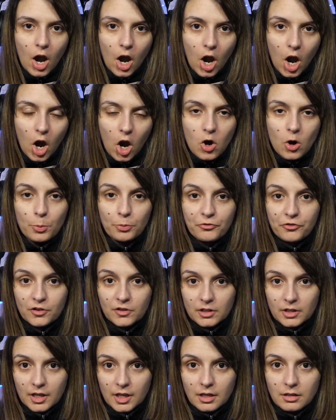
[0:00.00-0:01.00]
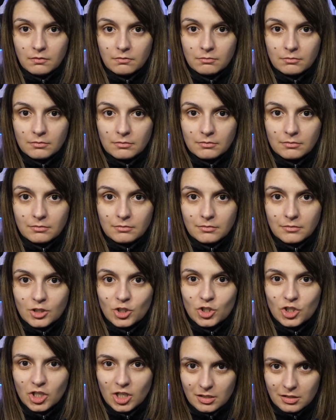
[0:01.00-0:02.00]
Hopefully,
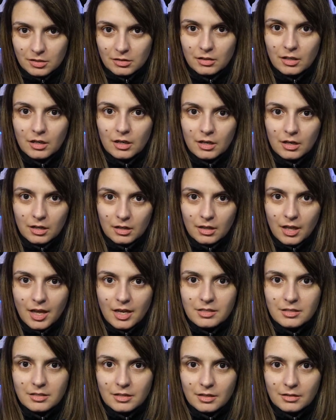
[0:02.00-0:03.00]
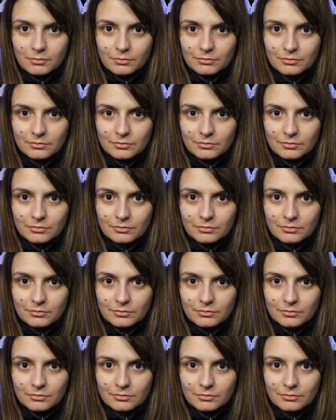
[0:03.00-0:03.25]
she's learned a lesson.